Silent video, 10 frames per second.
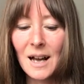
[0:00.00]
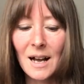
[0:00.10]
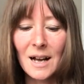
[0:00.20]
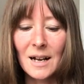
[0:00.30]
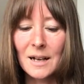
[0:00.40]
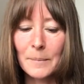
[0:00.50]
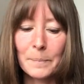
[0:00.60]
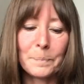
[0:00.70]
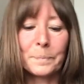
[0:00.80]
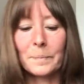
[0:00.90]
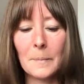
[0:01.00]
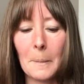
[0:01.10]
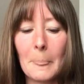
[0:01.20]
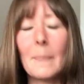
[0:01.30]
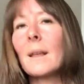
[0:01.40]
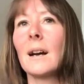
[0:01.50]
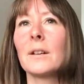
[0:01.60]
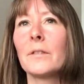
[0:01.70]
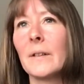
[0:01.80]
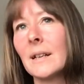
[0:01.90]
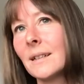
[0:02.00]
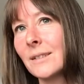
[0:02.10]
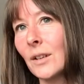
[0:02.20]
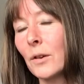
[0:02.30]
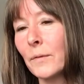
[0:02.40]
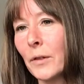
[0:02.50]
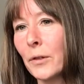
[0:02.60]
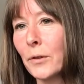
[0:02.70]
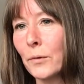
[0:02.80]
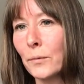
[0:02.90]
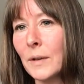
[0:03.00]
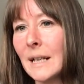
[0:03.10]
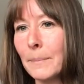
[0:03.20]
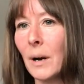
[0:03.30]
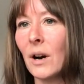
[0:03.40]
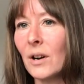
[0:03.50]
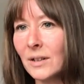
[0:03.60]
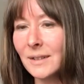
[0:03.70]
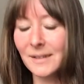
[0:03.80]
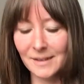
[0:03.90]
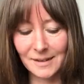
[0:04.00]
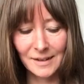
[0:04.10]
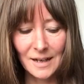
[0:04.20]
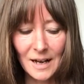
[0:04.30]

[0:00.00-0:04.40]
I think it's over 3 parts.